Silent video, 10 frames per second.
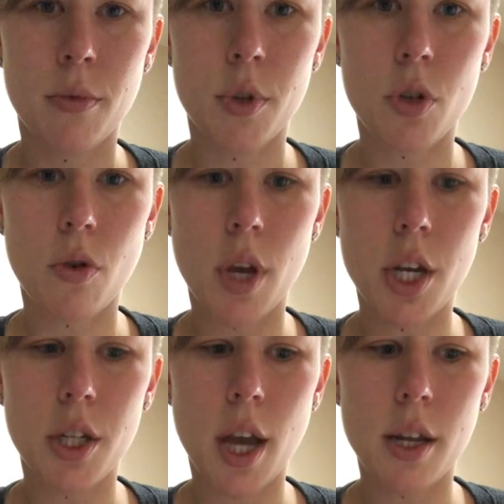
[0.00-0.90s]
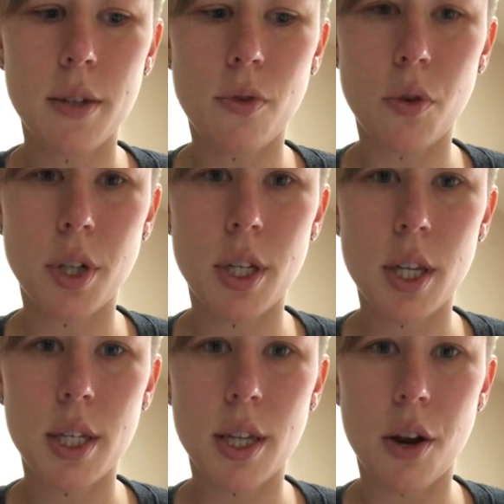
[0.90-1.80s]
So each side is folded to
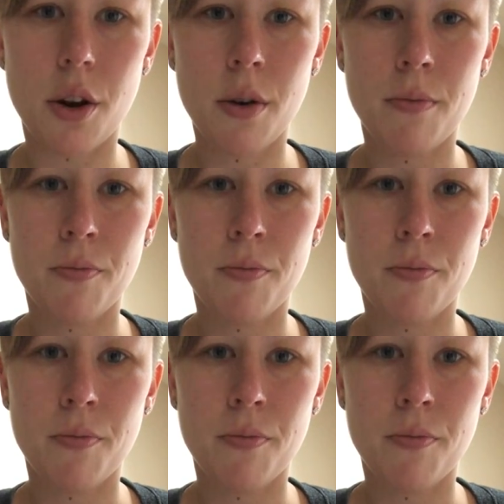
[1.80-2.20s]
the center.